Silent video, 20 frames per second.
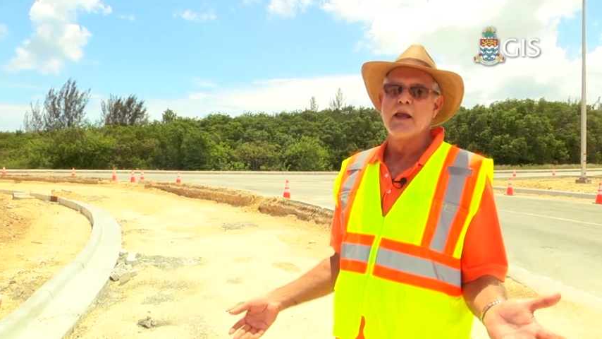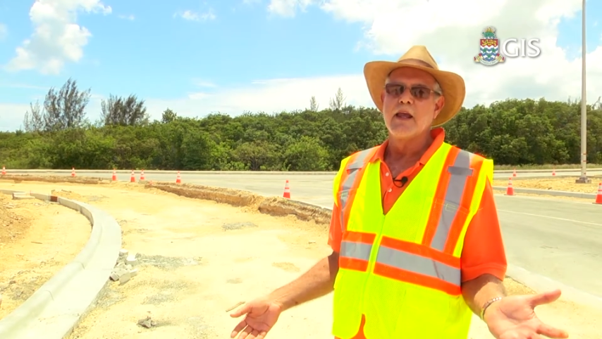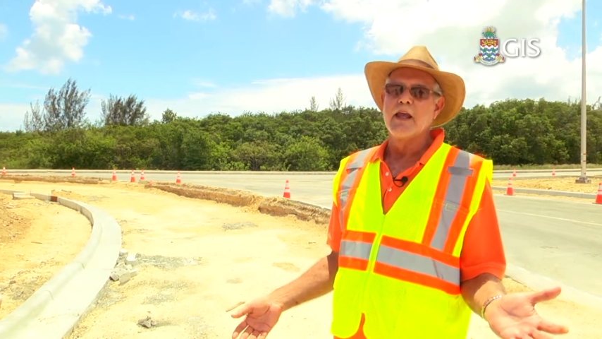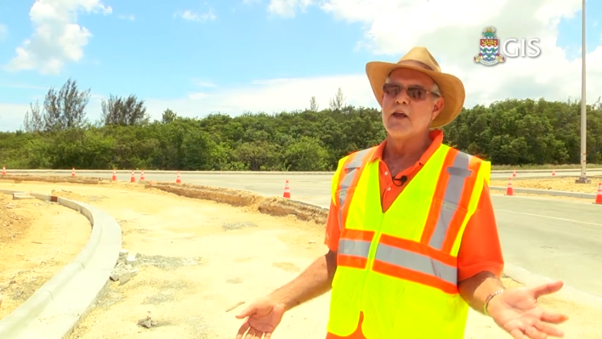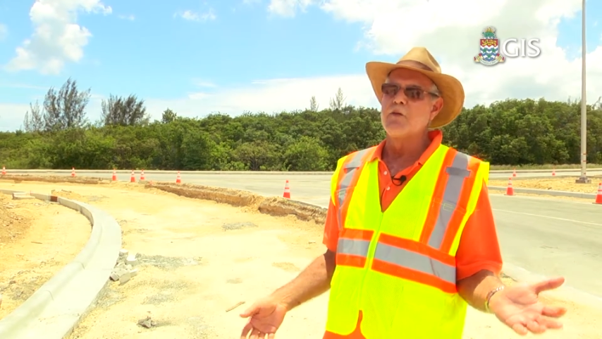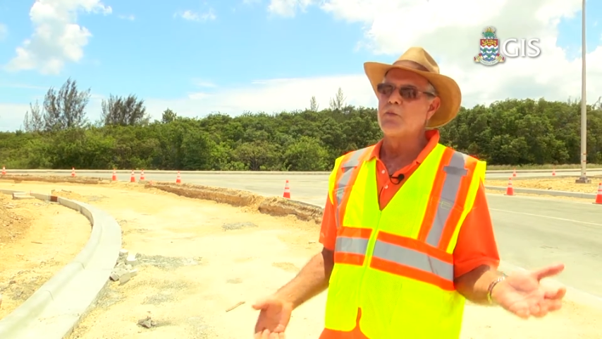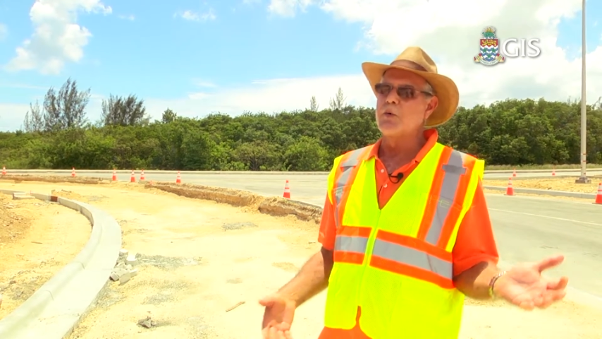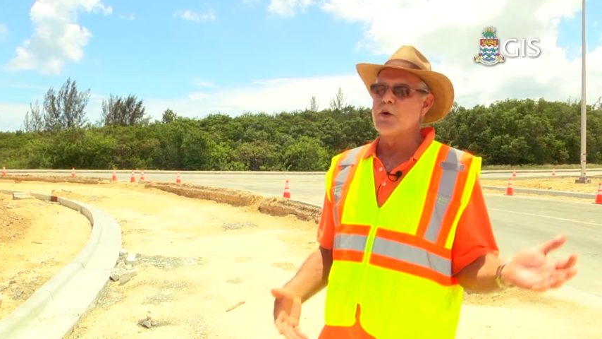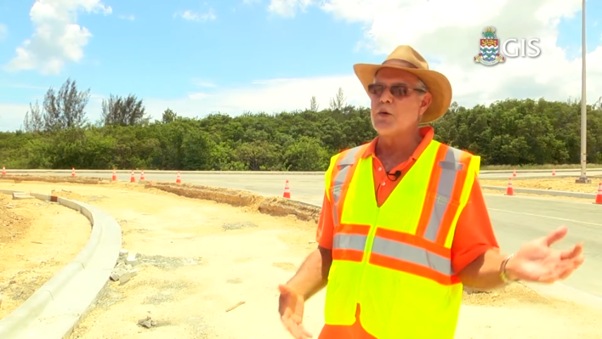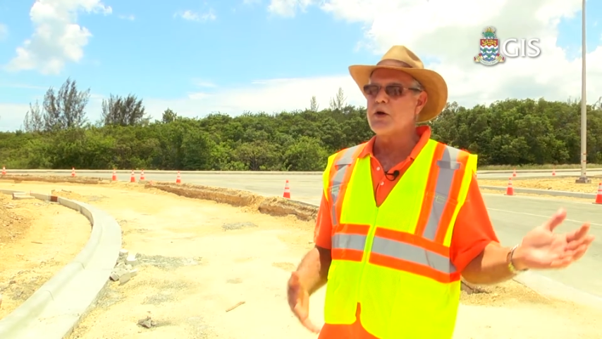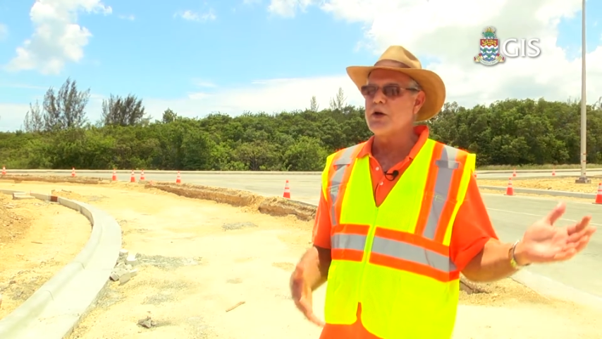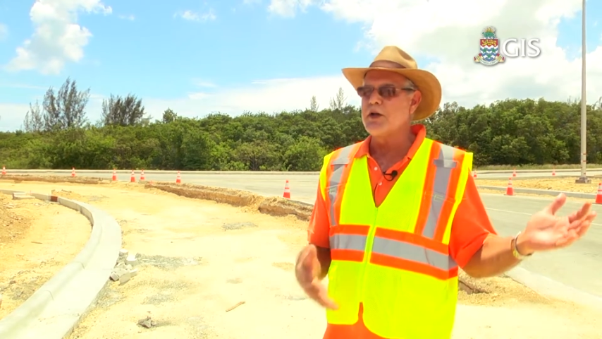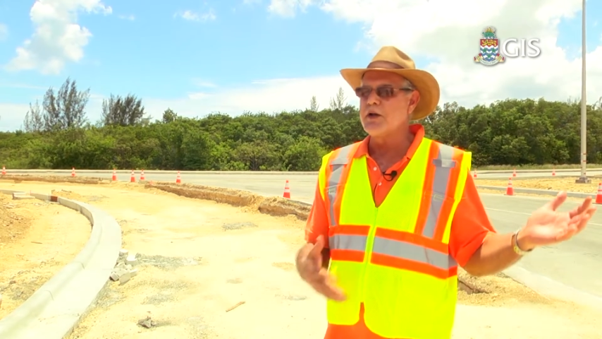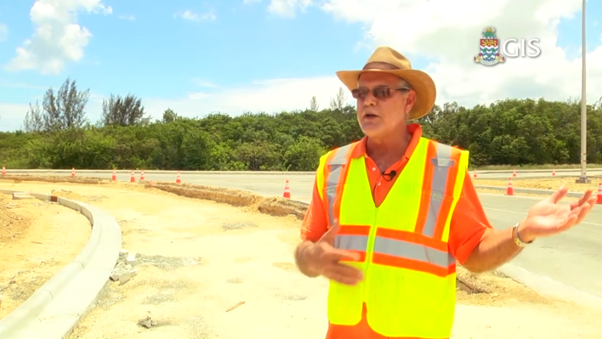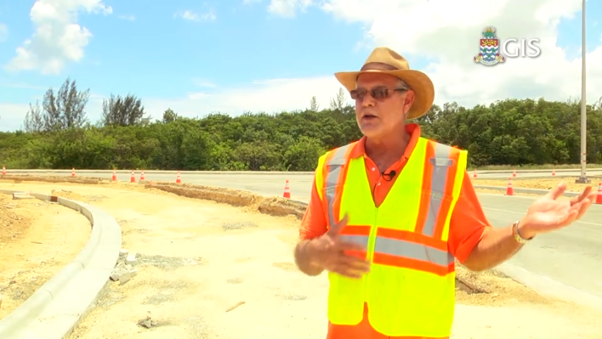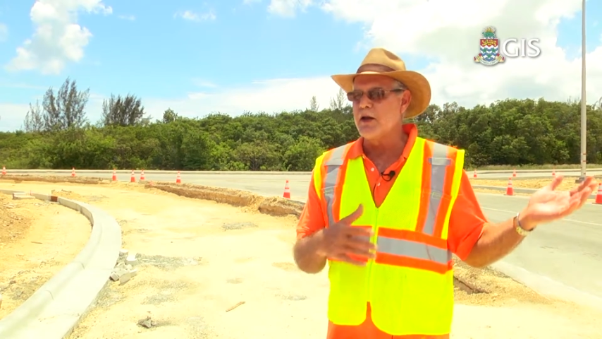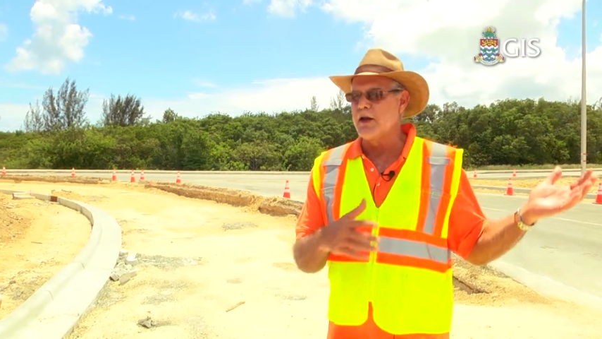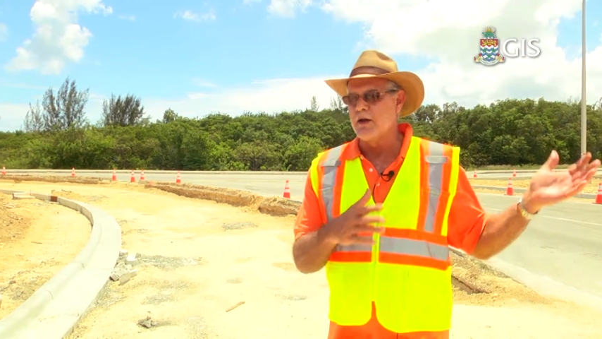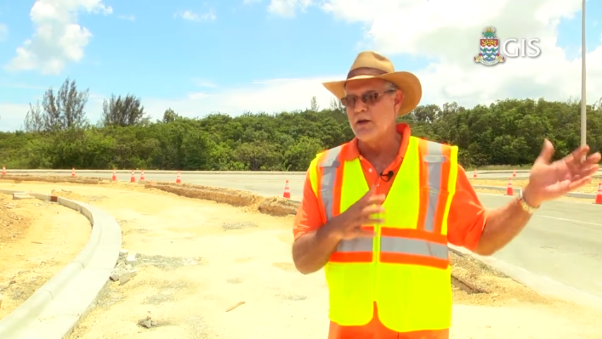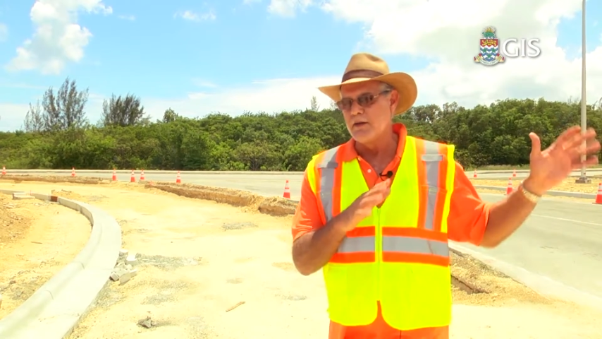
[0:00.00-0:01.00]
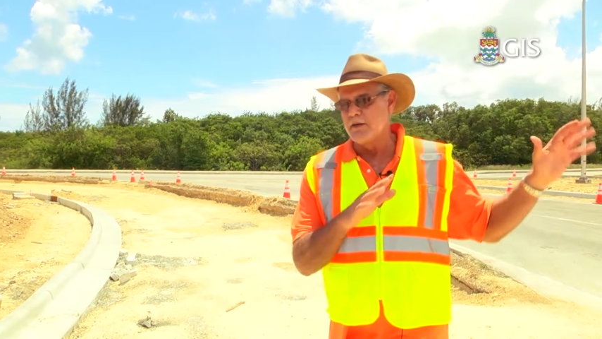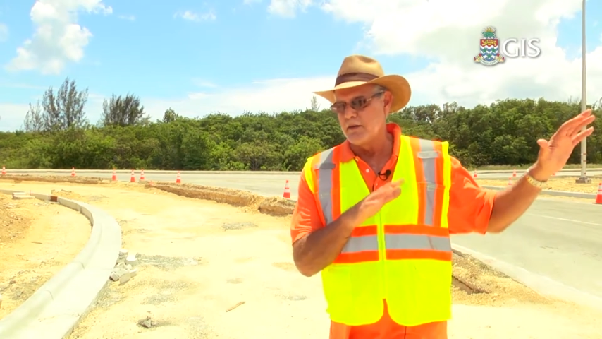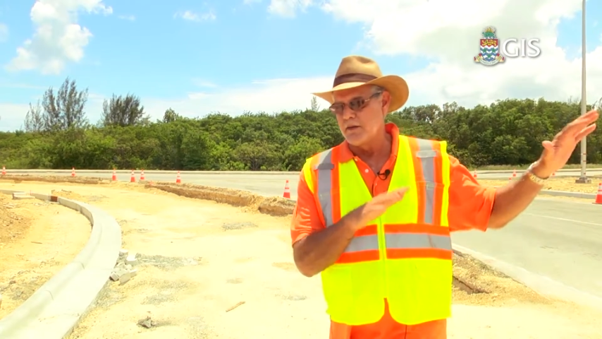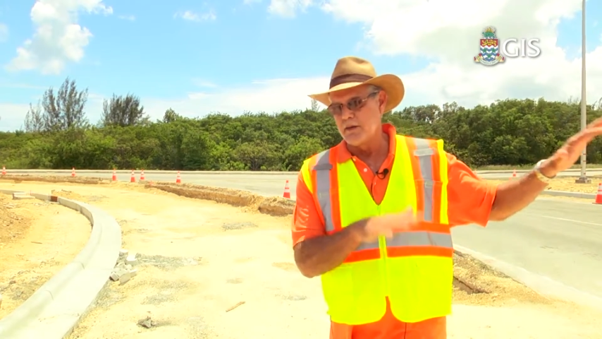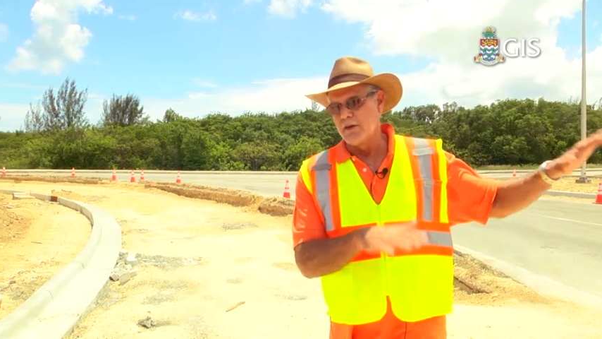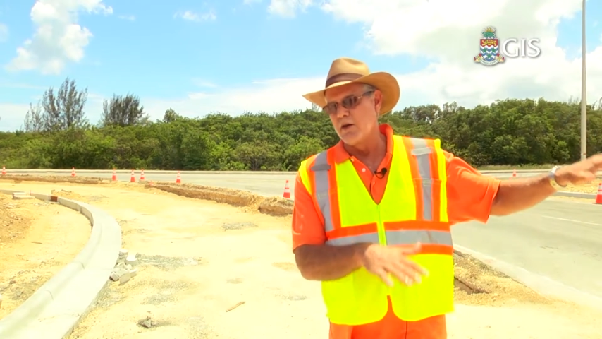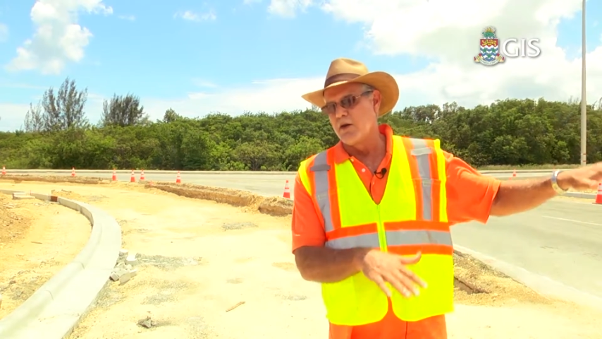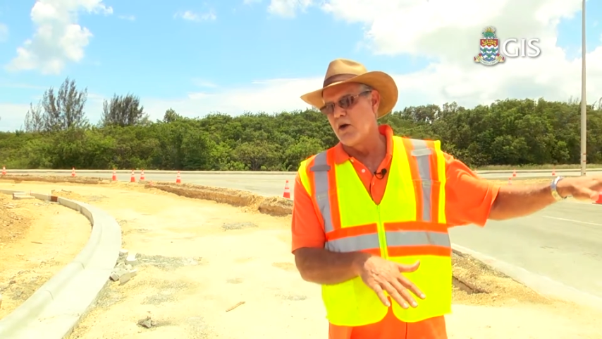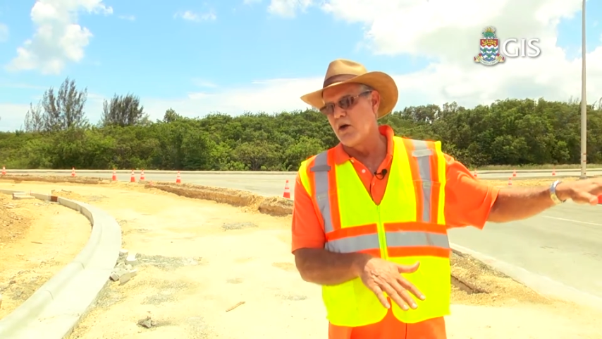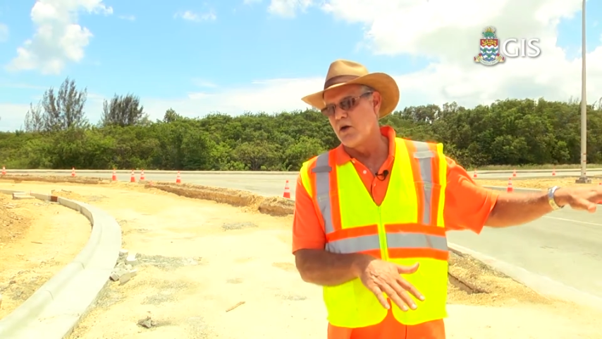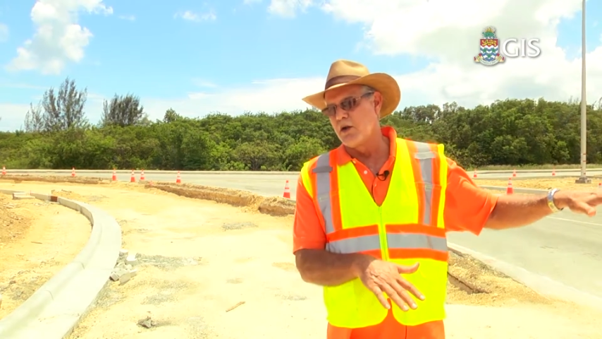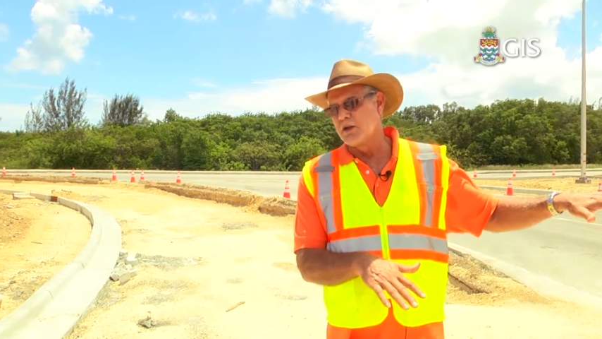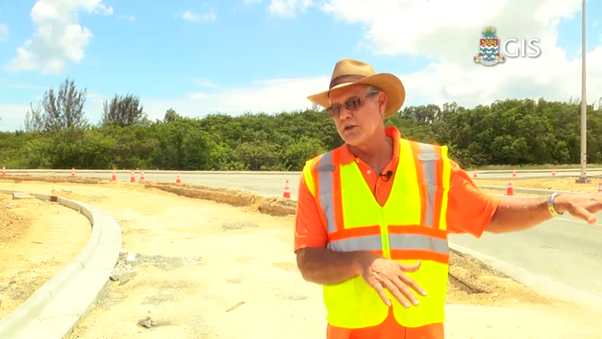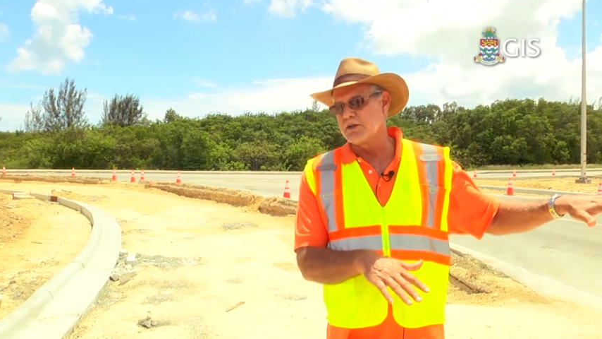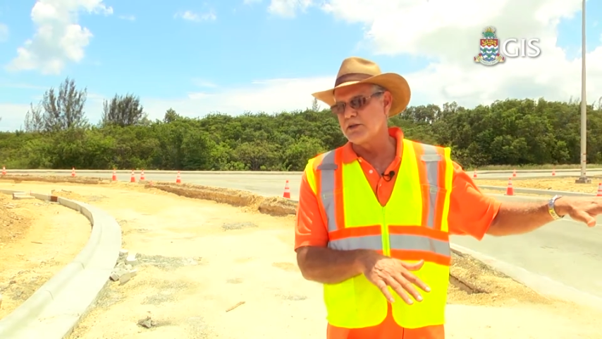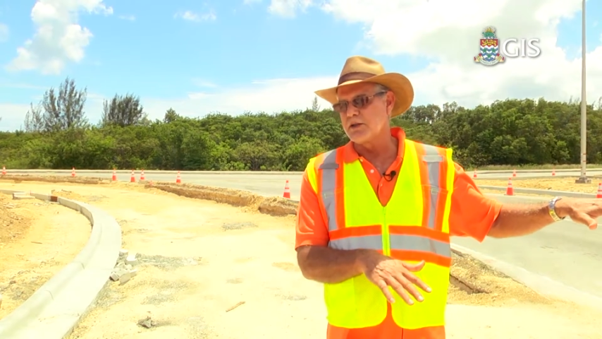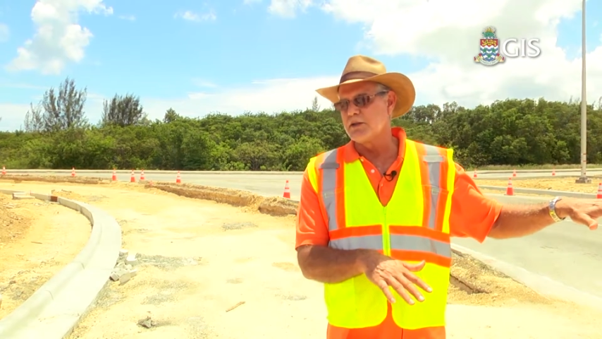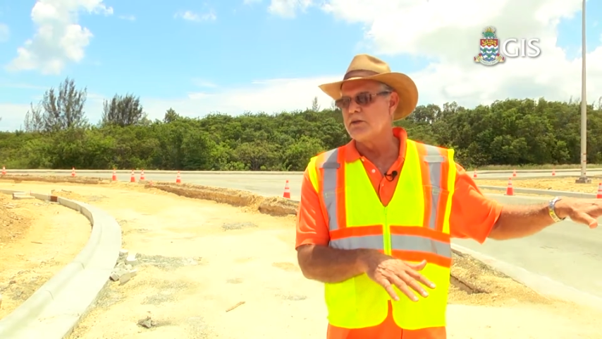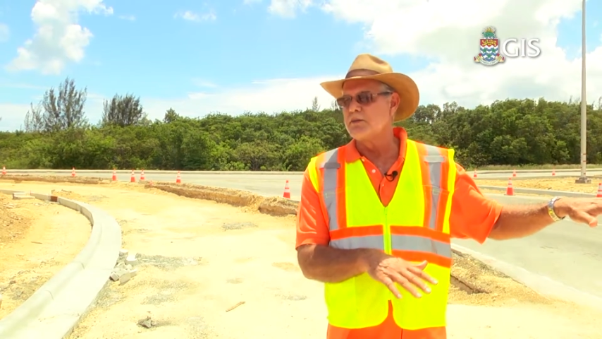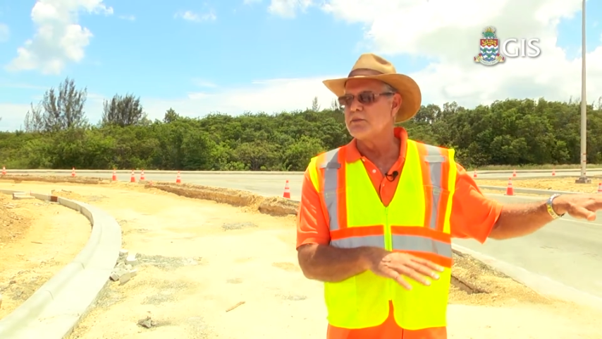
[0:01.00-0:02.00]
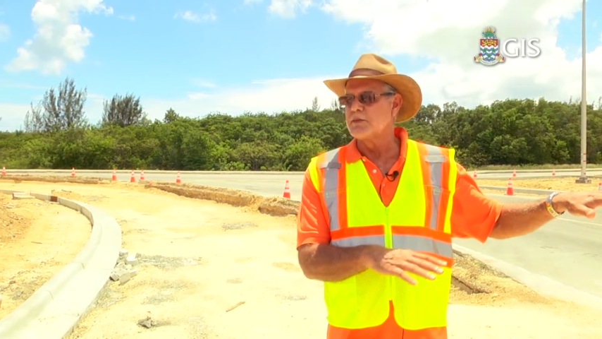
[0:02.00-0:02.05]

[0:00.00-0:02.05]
If we were going to alter